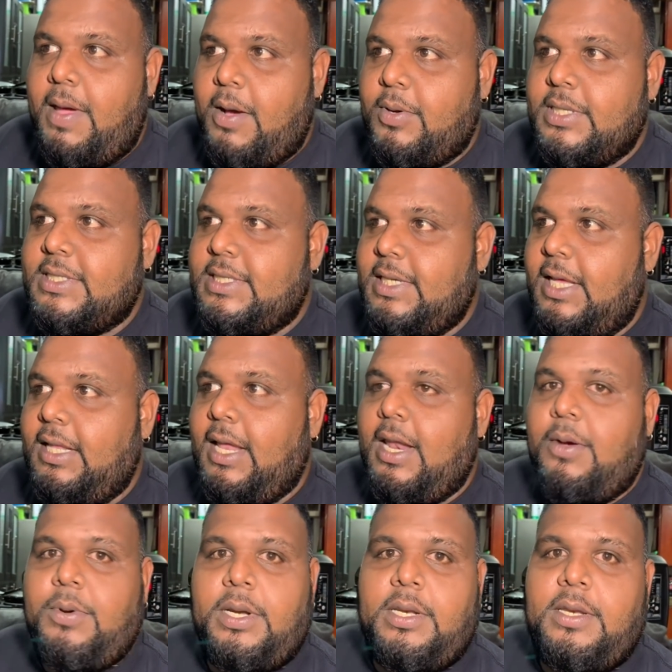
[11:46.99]
I would see it and
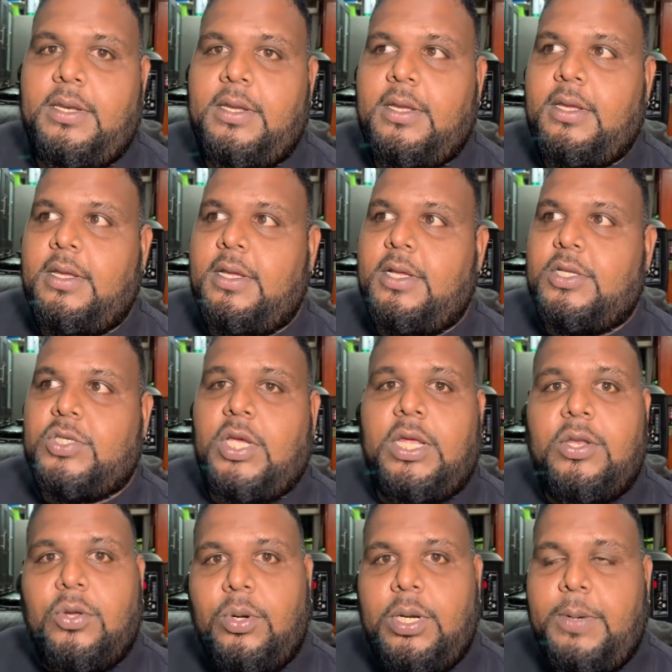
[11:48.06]
I would so you
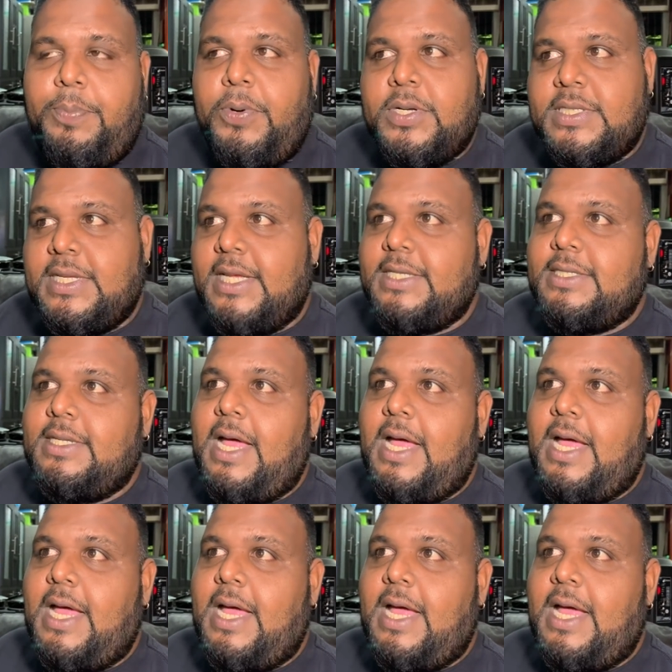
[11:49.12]
know the process